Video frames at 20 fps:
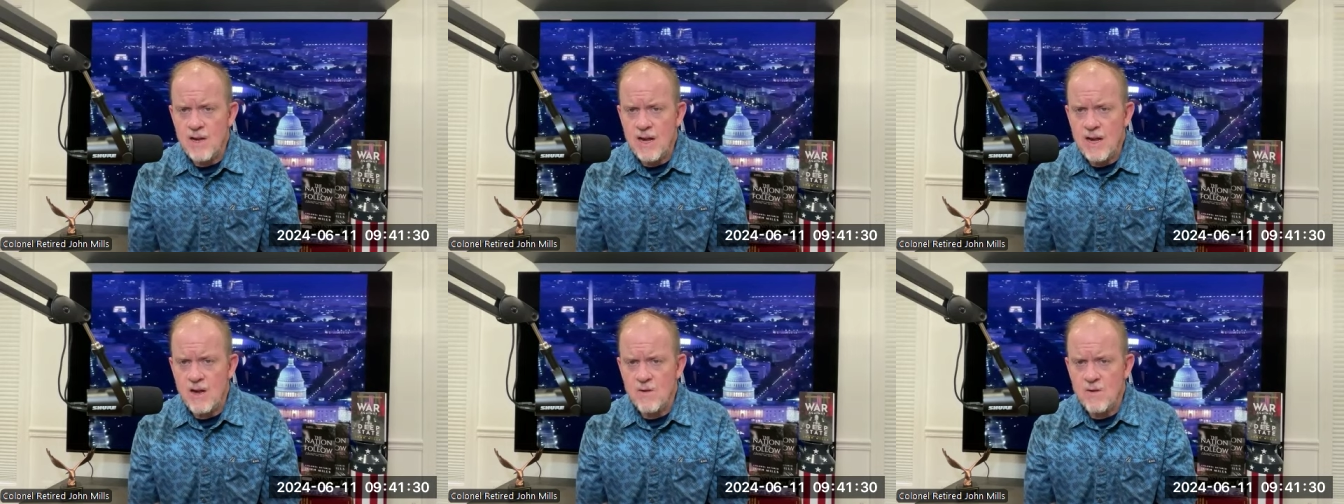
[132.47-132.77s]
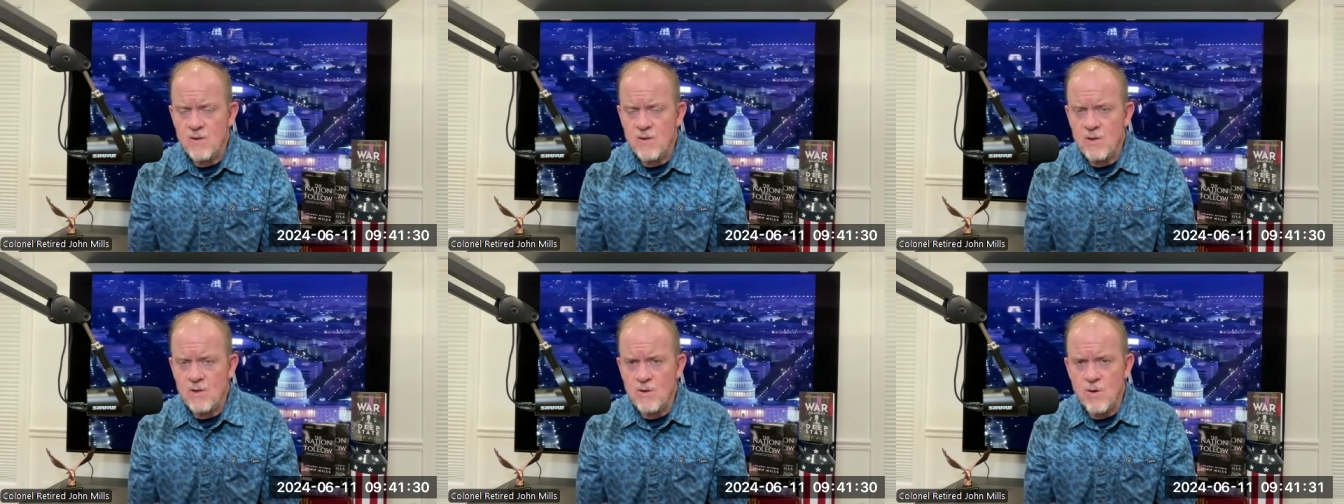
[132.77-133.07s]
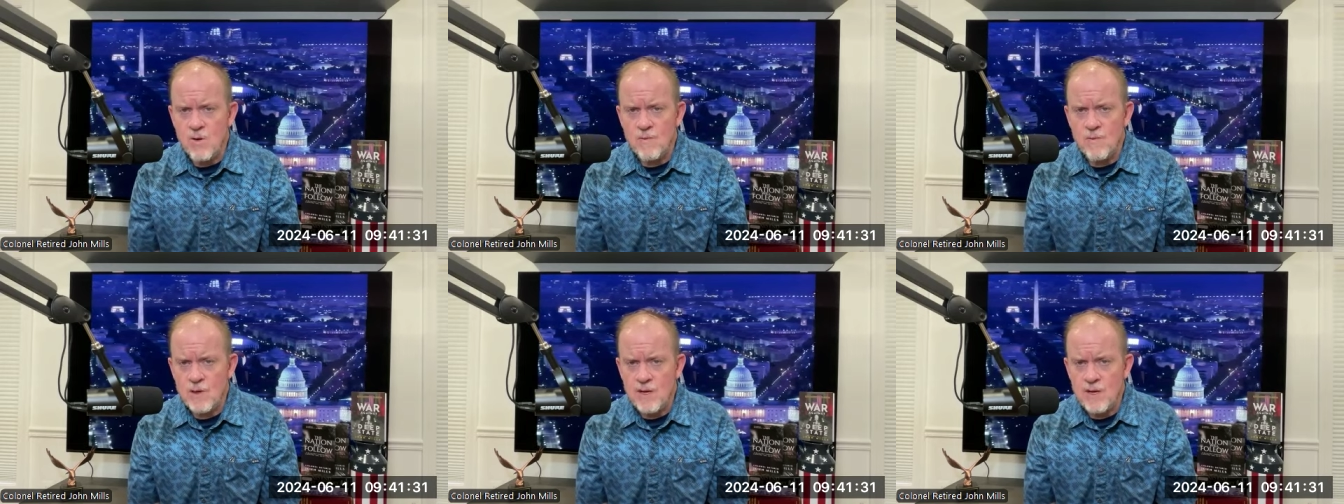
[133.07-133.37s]
how to
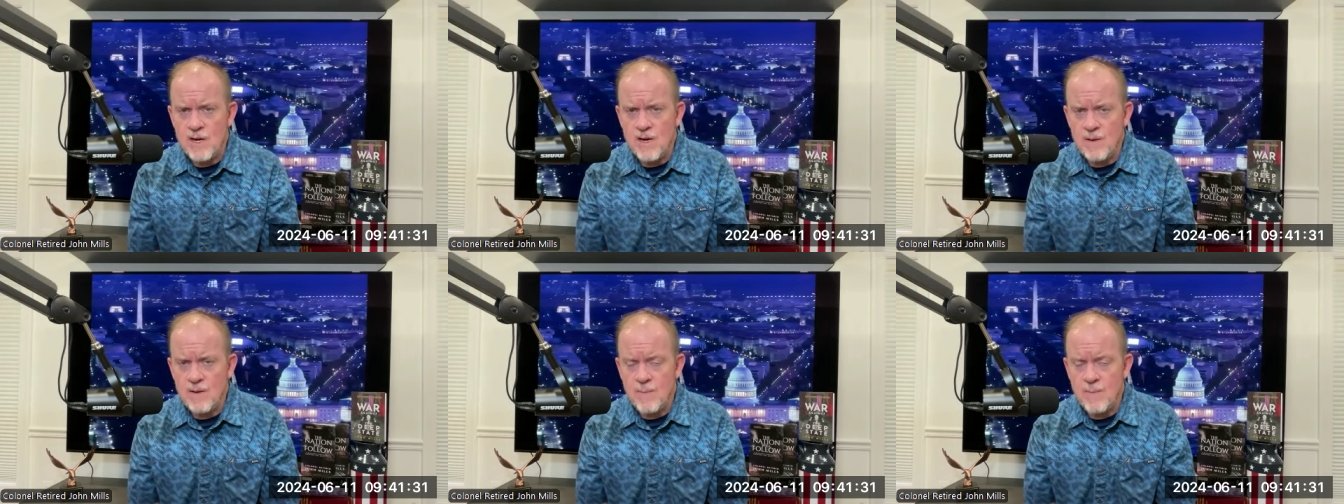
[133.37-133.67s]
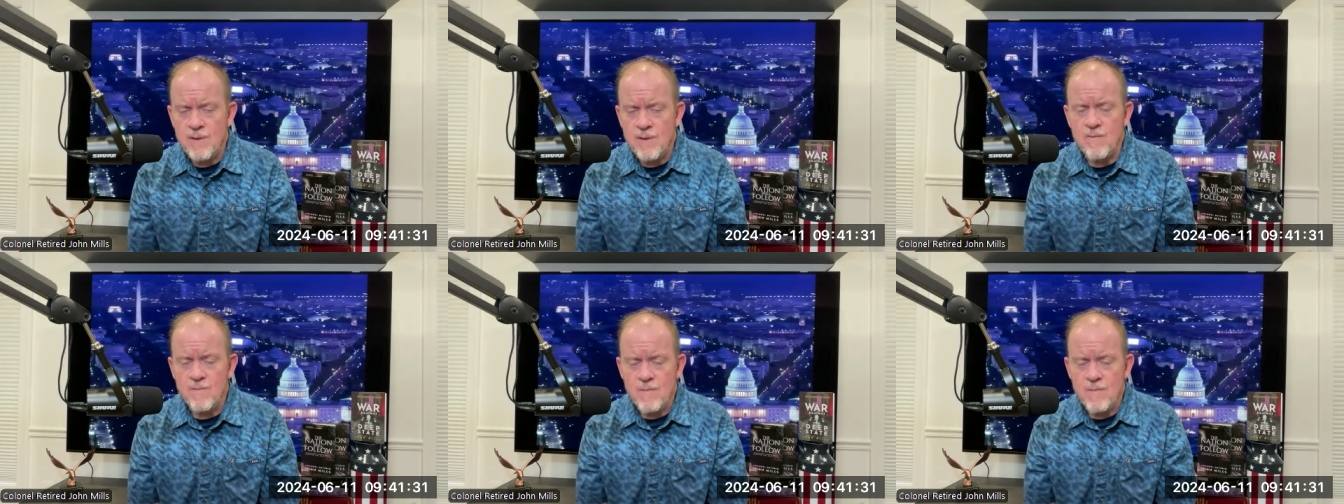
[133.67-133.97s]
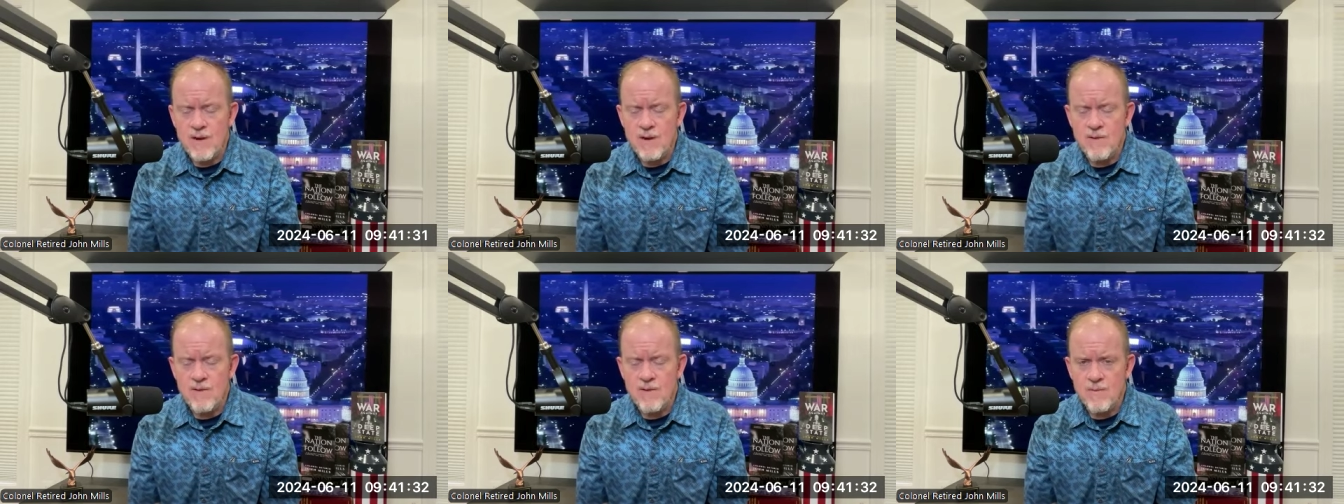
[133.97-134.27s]
overcome in
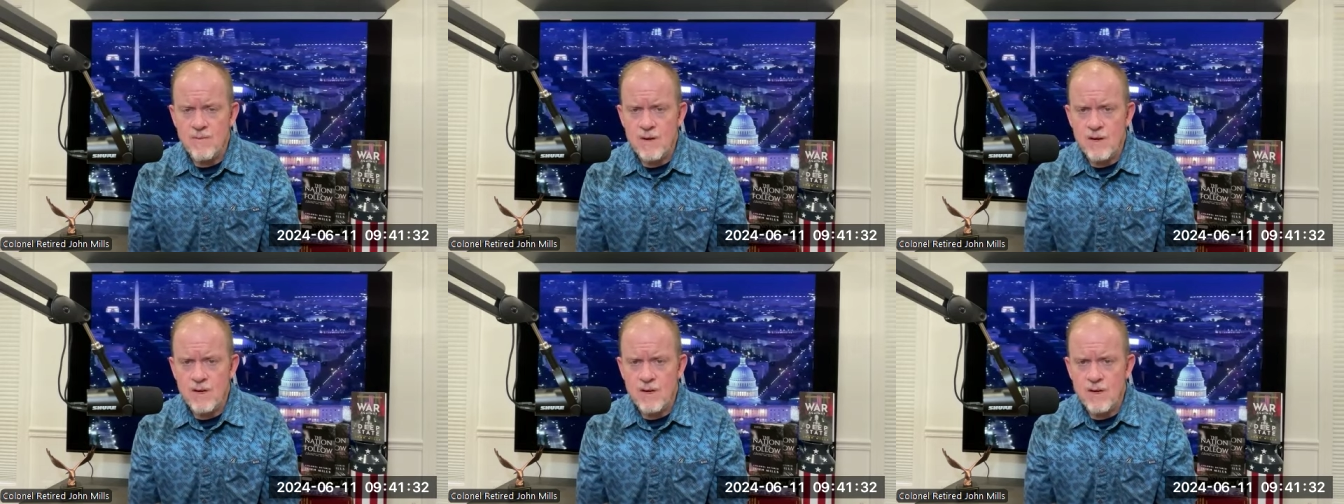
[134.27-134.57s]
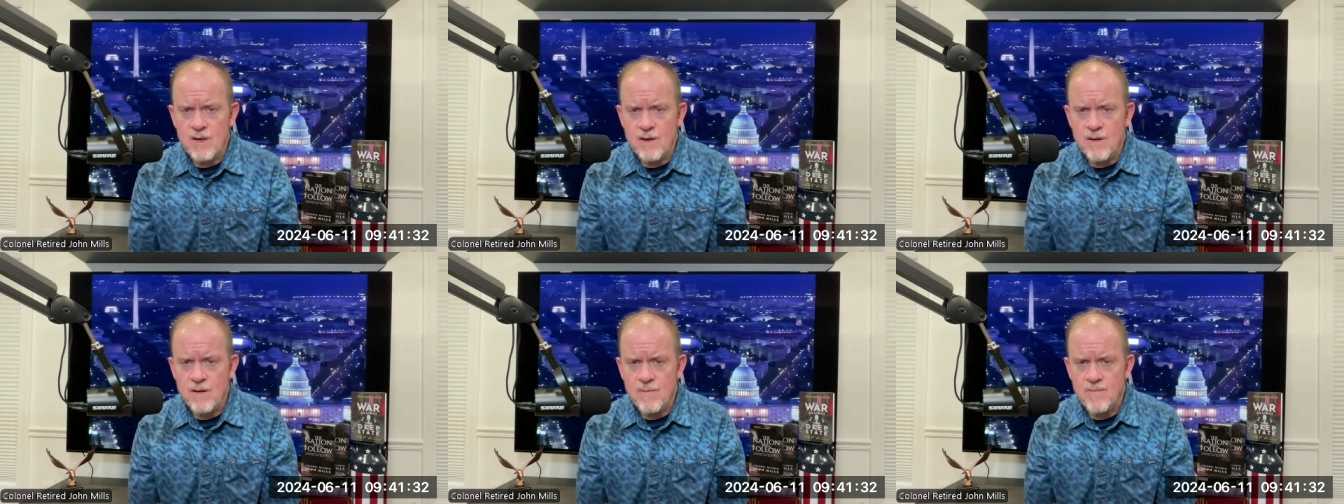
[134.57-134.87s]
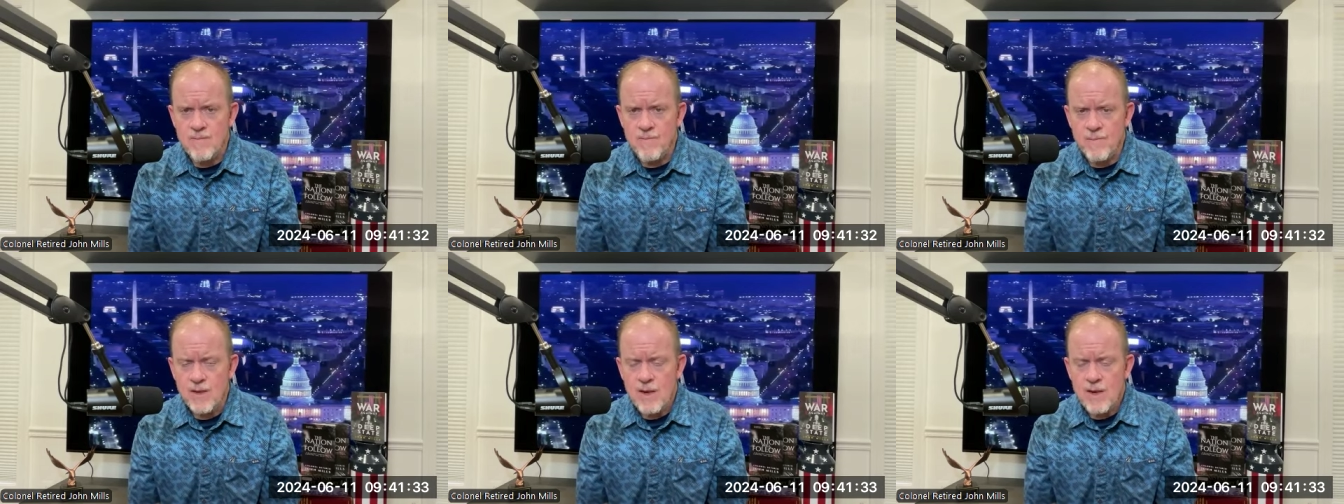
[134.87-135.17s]
in um,